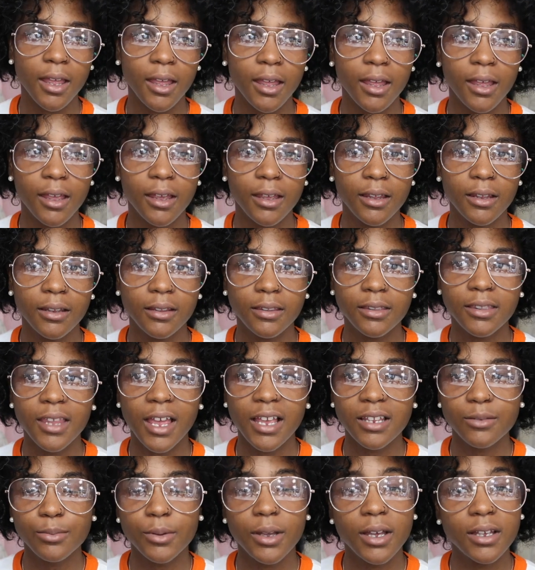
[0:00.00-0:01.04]
and
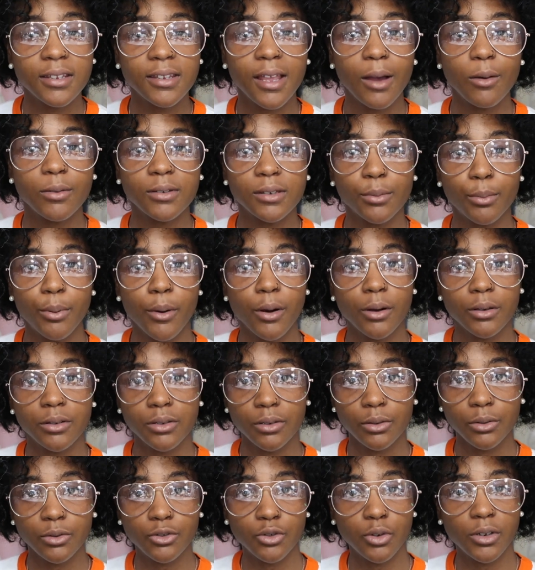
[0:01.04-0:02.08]
that's because that was a
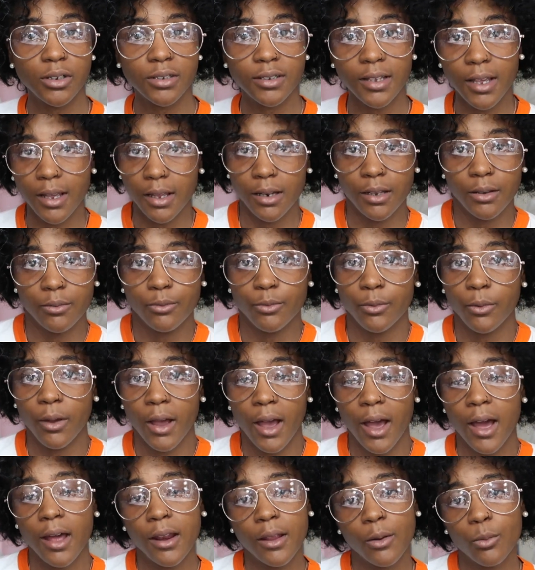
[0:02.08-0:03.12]
personal choice i didn't
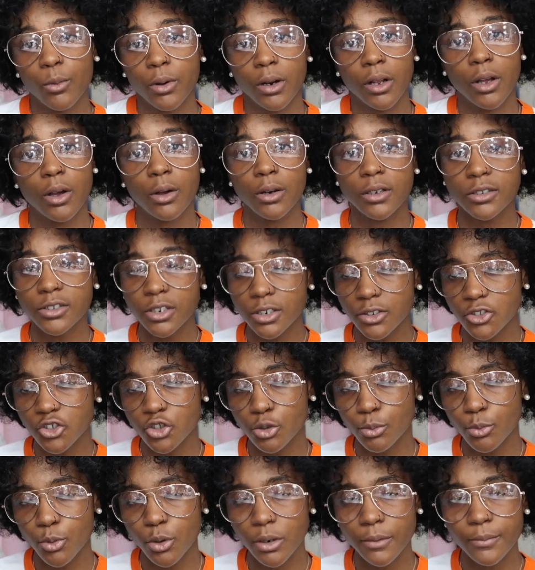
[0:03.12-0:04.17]
i didn't want to go to church
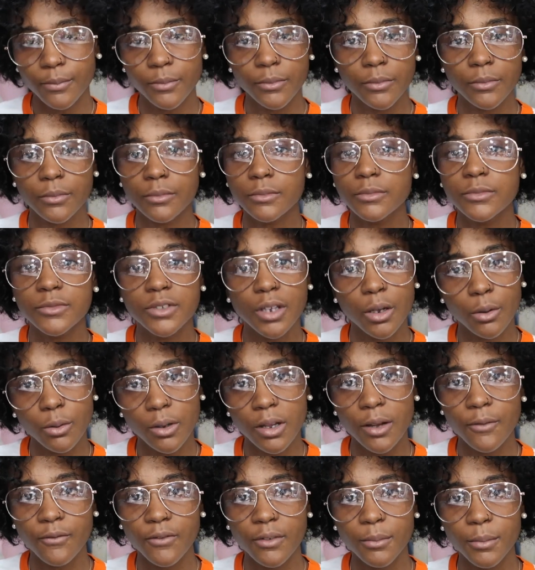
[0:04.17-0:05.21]
no more don't
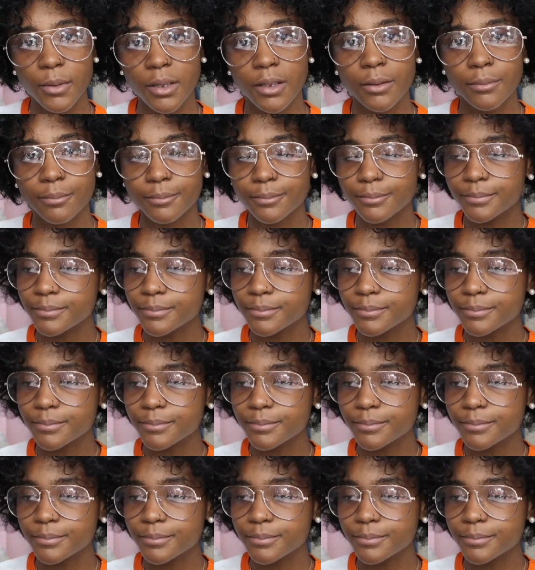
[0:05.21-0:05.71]
come for me